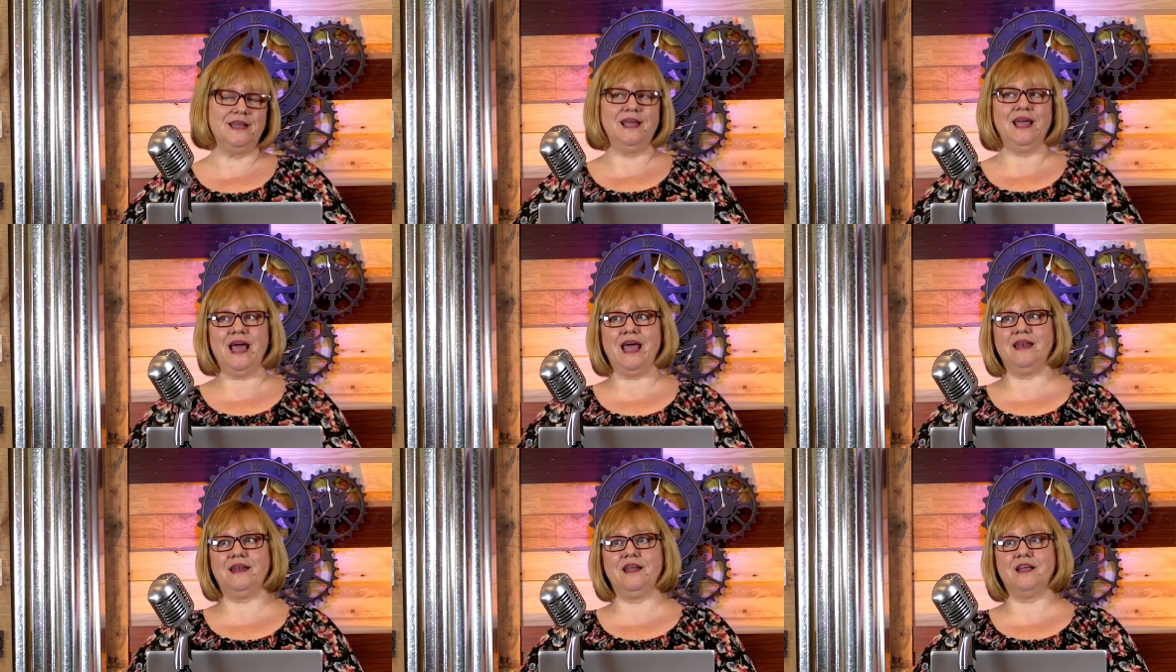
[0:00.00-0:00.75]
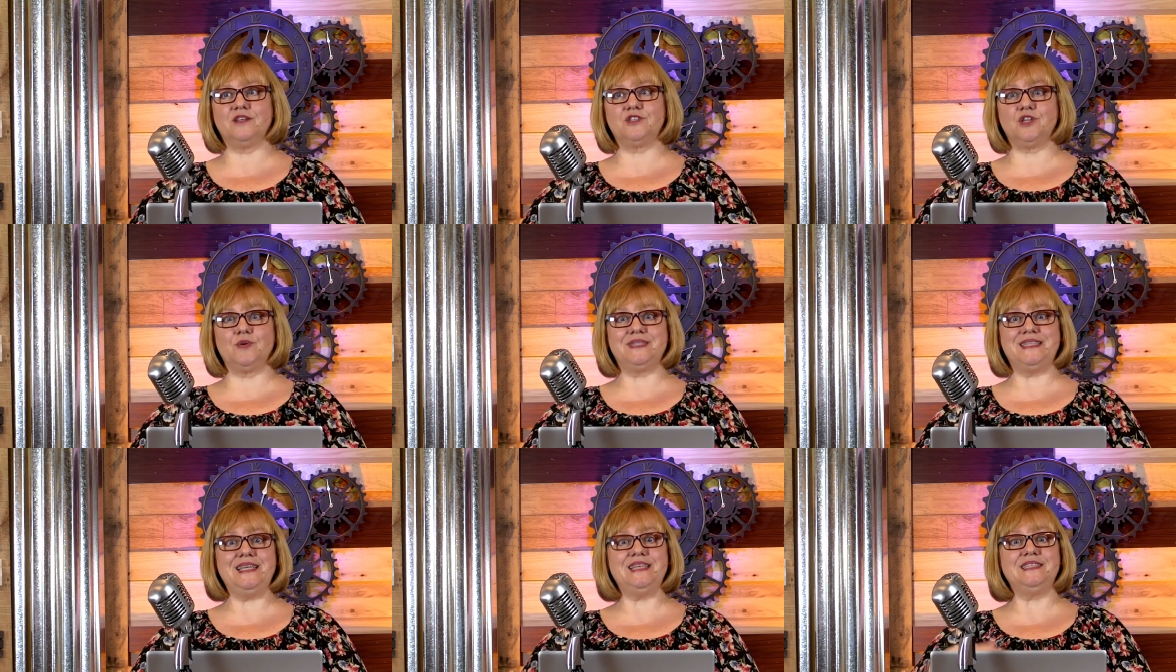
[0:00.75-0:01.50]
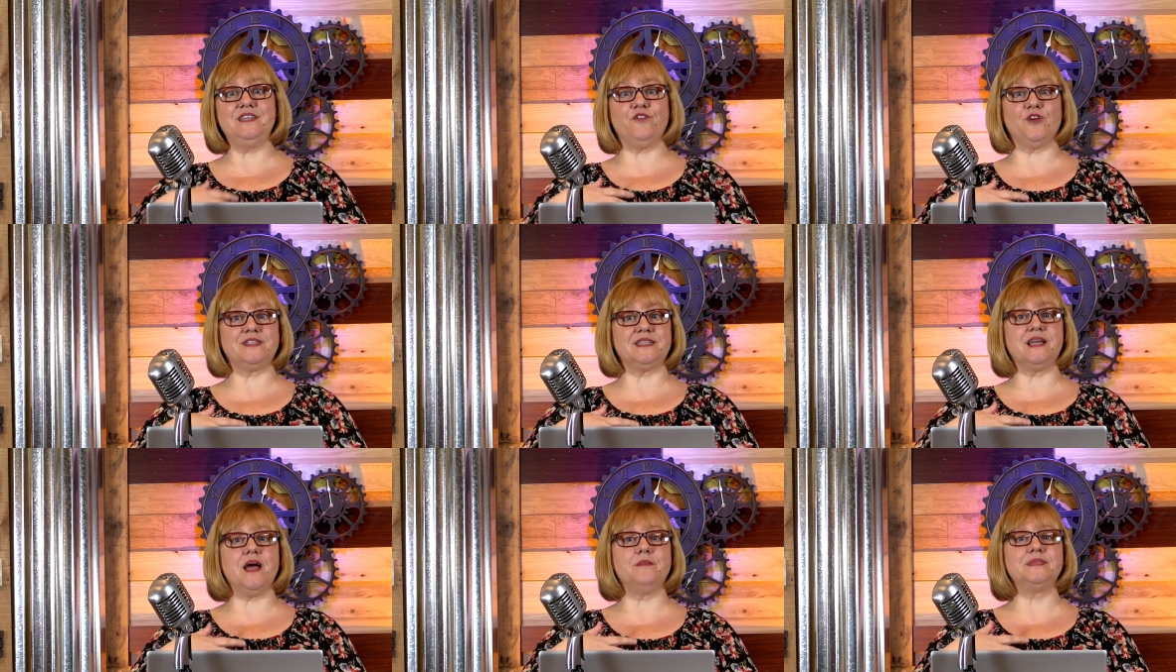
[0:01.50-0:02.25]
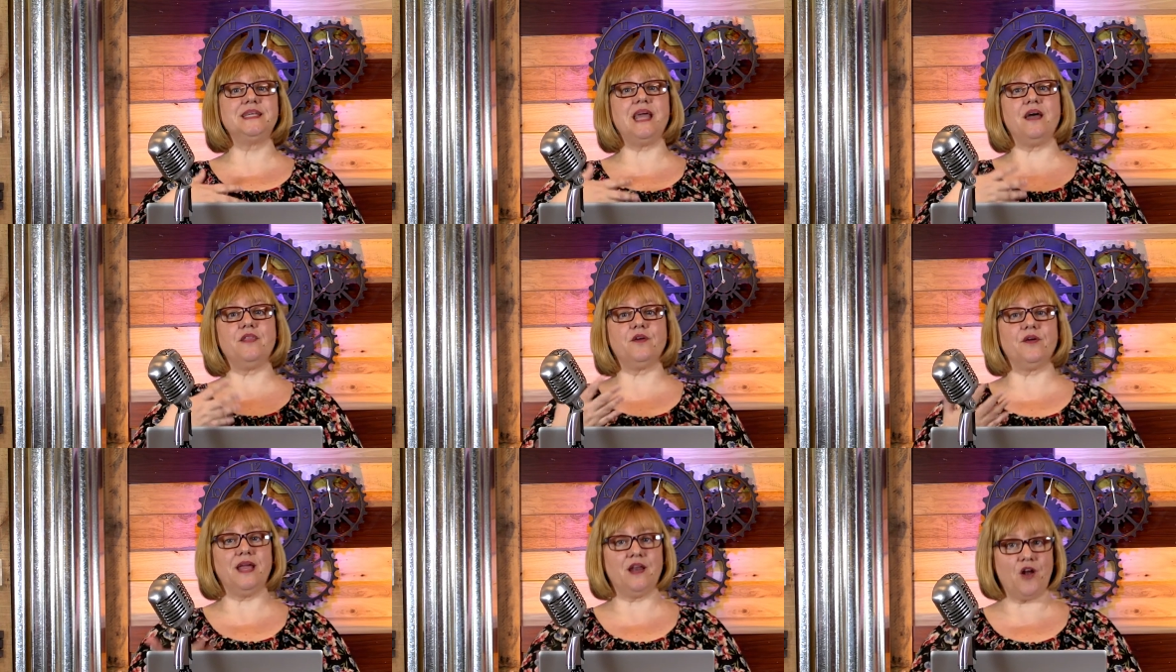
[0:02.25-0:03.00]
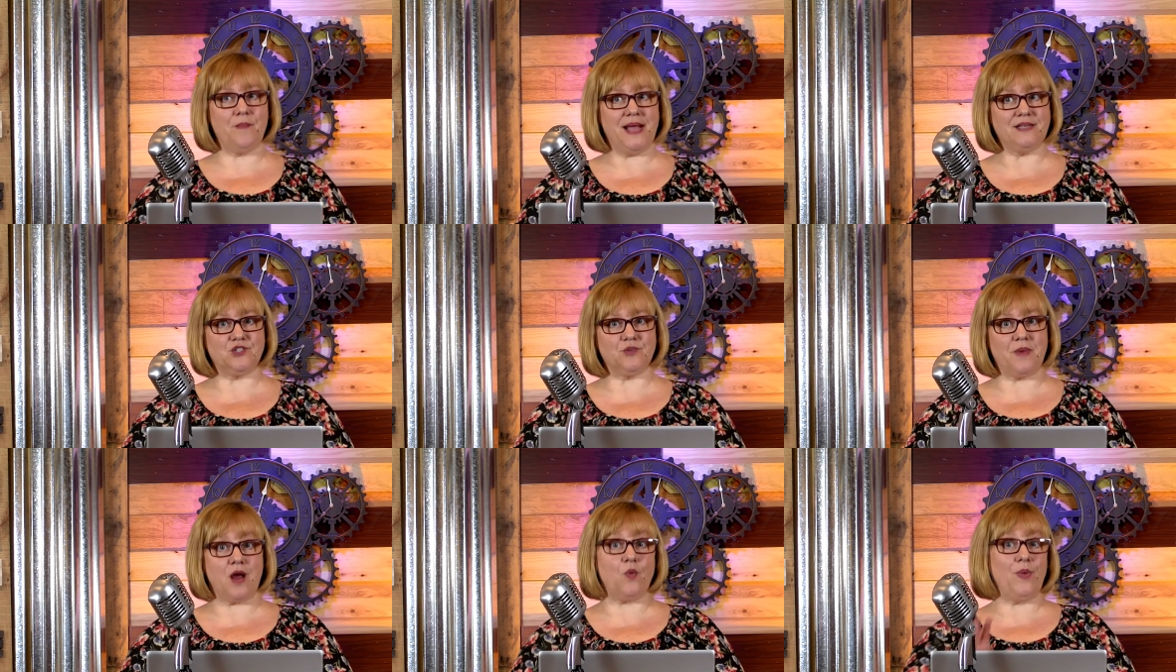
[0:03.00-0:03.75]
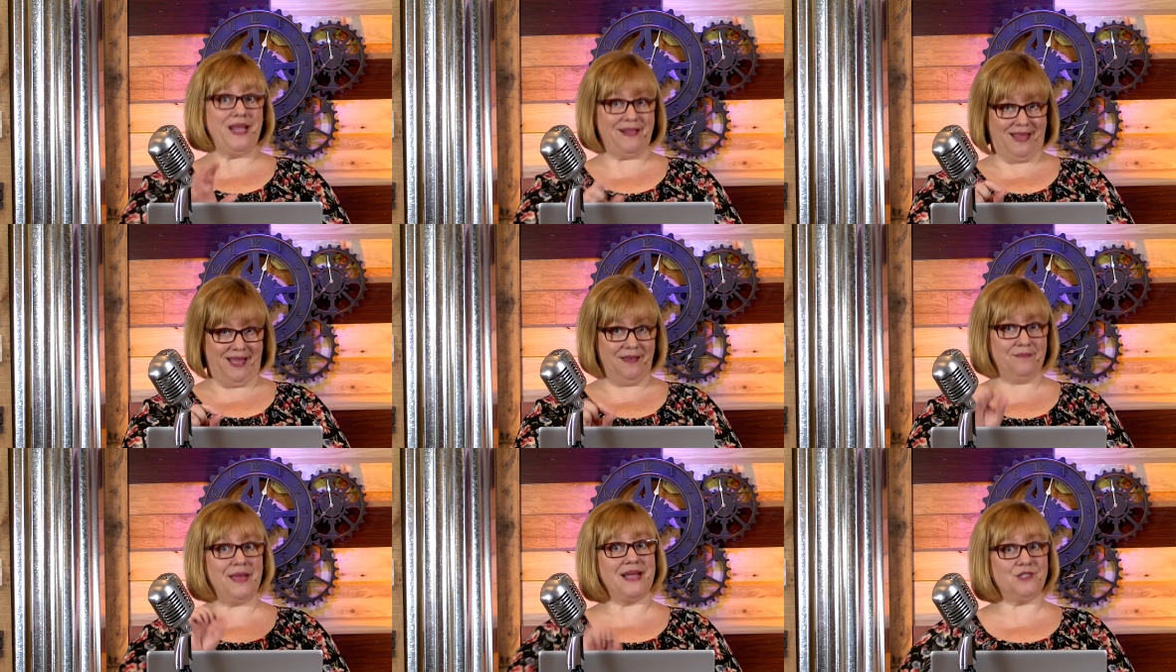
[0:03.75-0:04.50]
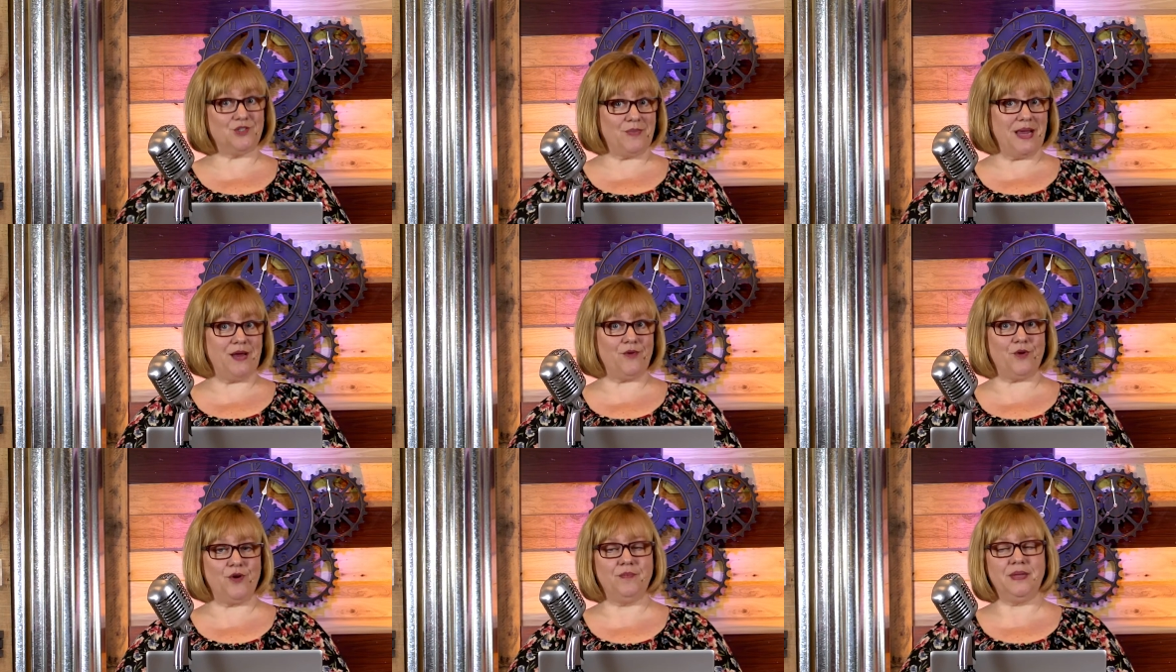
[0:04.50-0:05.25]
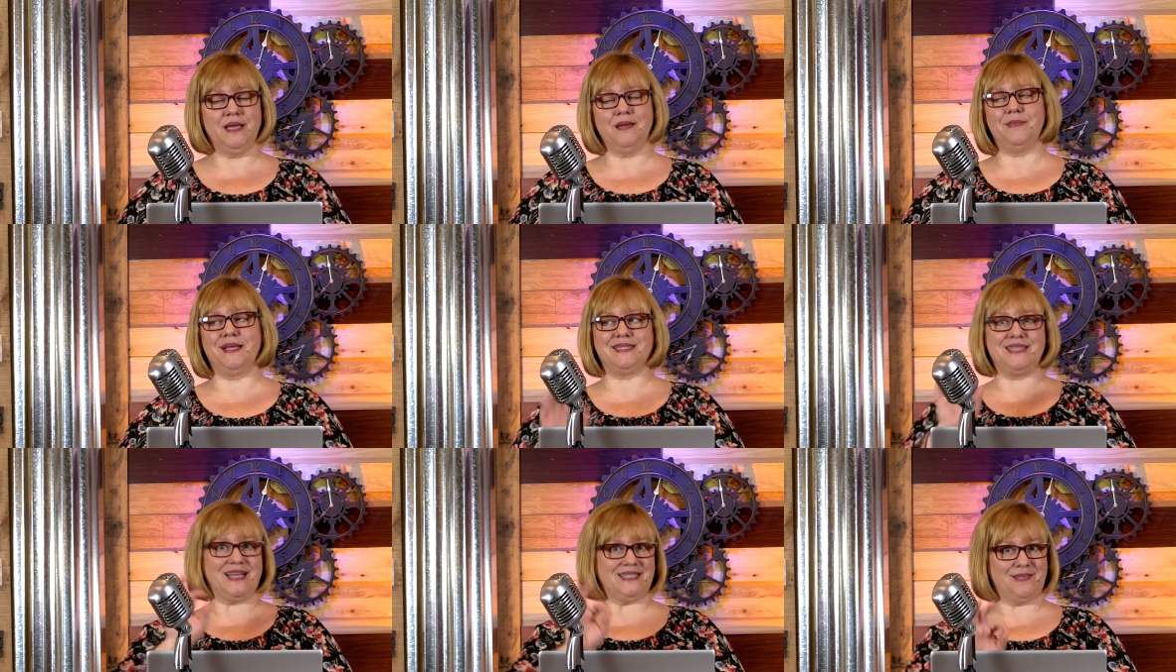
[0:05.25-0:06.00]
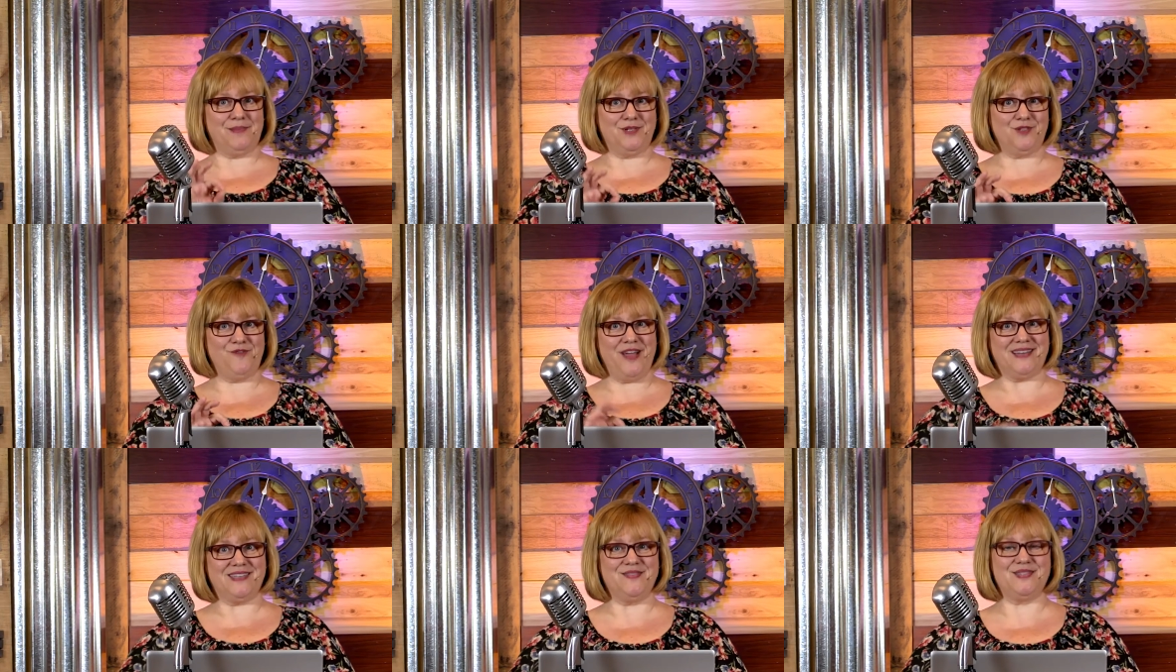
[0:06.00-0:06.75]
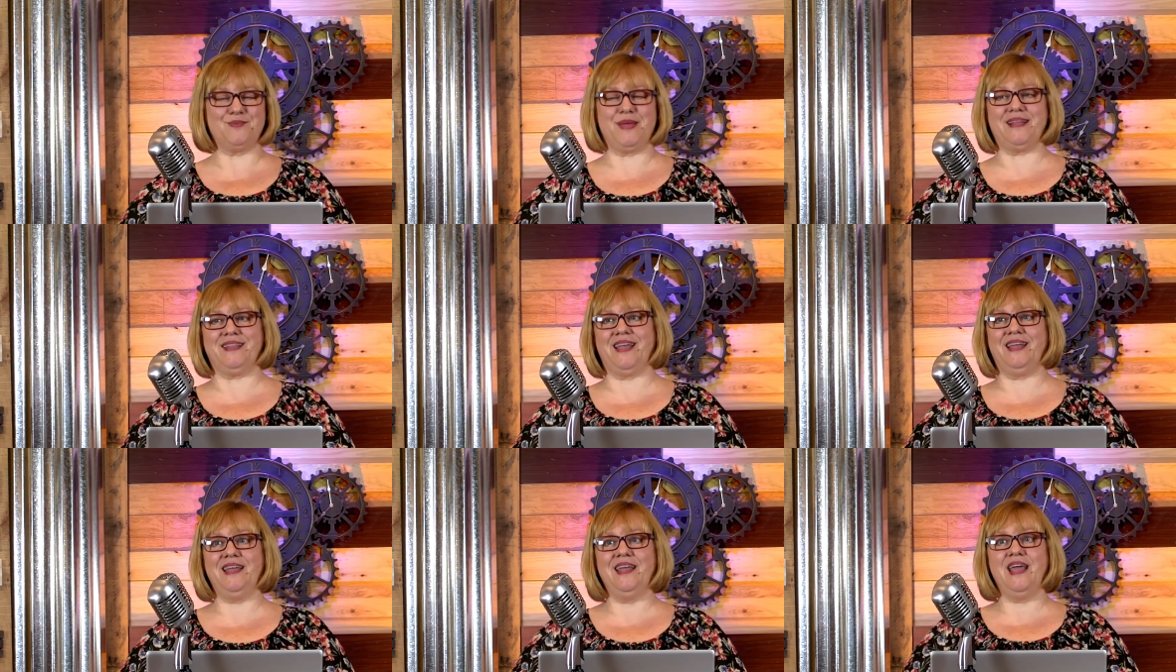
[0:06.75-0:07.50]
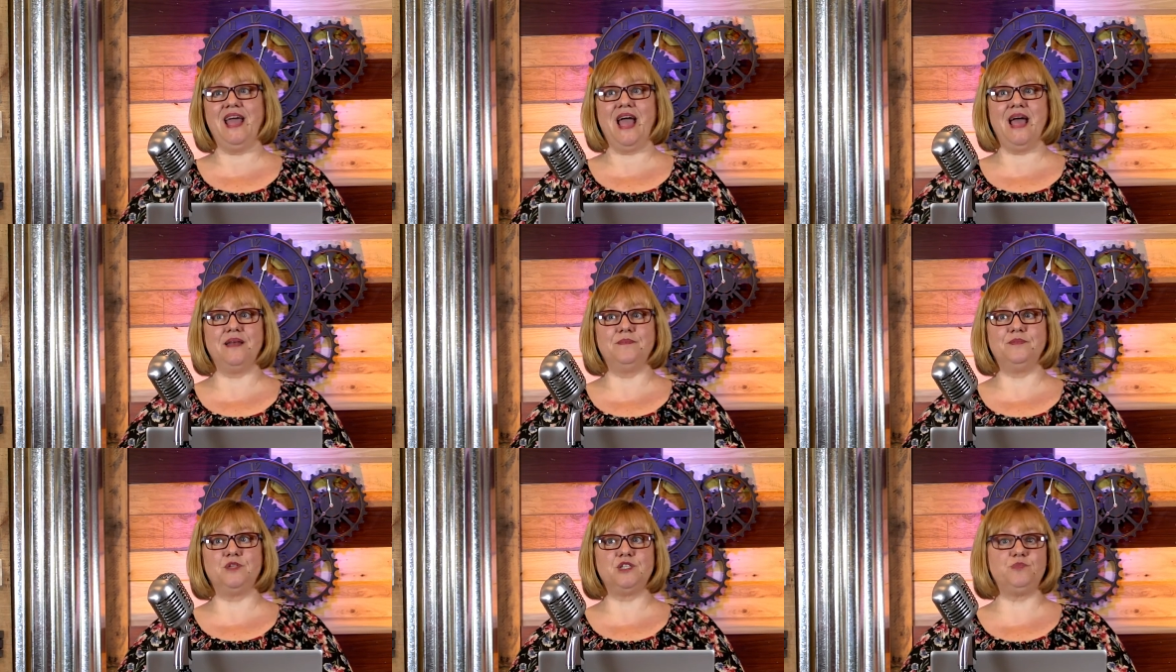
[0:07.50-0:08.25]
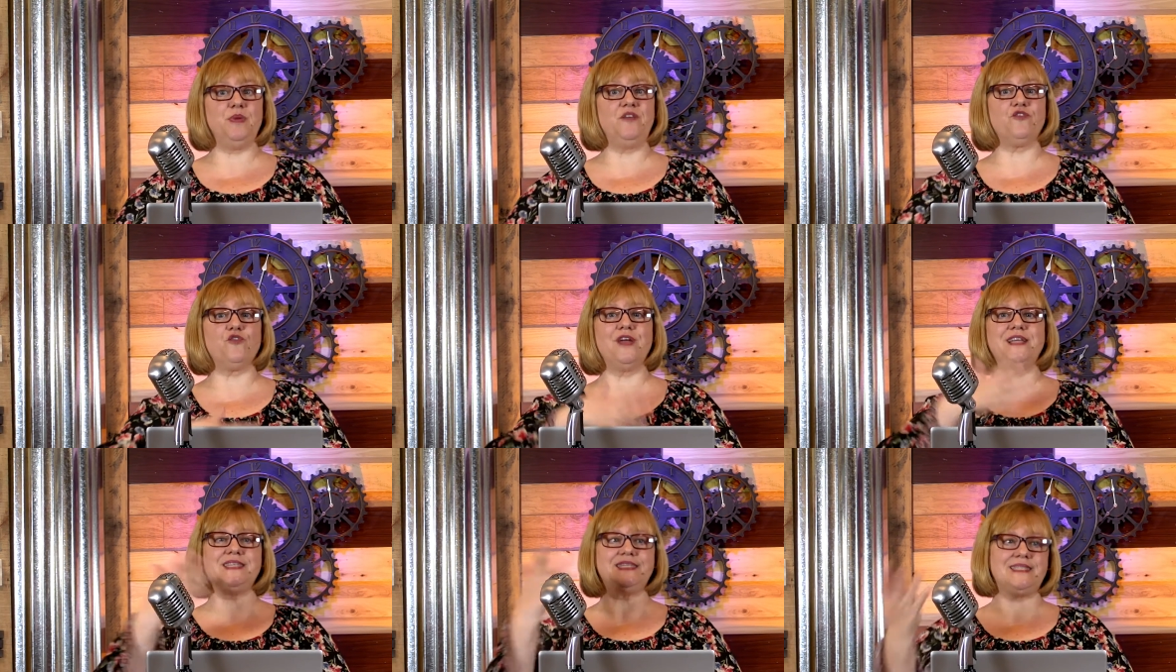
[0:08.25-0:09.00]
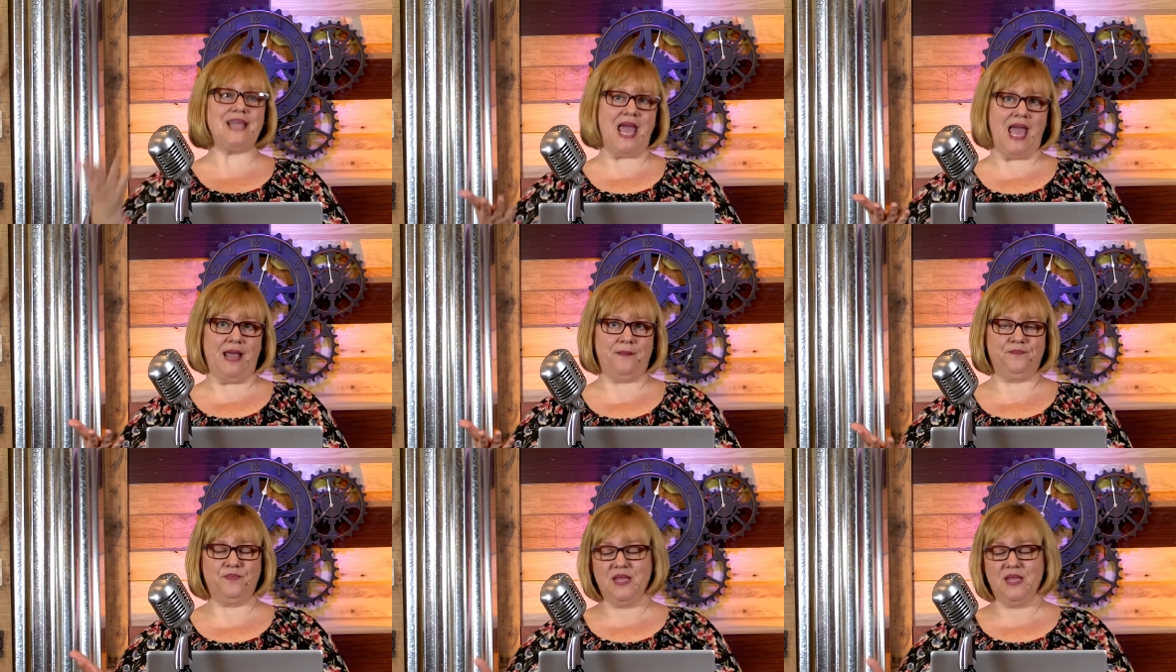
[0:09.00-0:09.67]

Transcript: And so it's easy for us to come together in our weekly mastermind group, because that's the most effective, is weekly, and just be free to say,